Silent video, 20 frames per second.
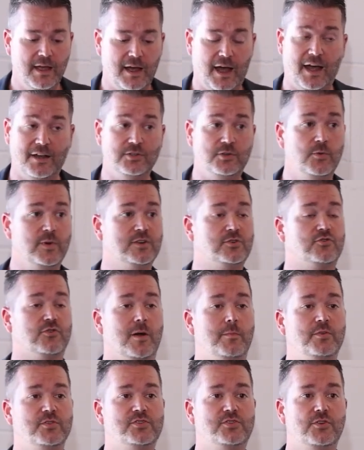Uh, doing
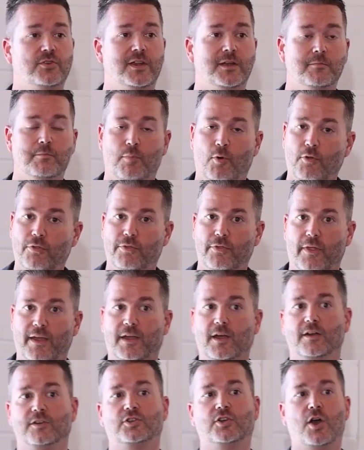troubleshooting, both
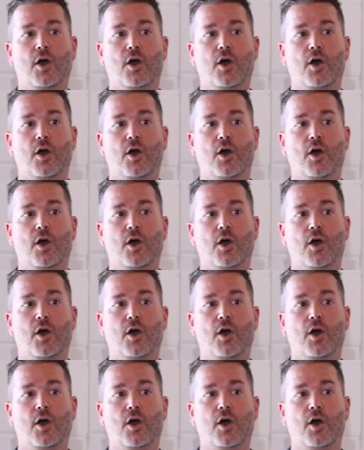like on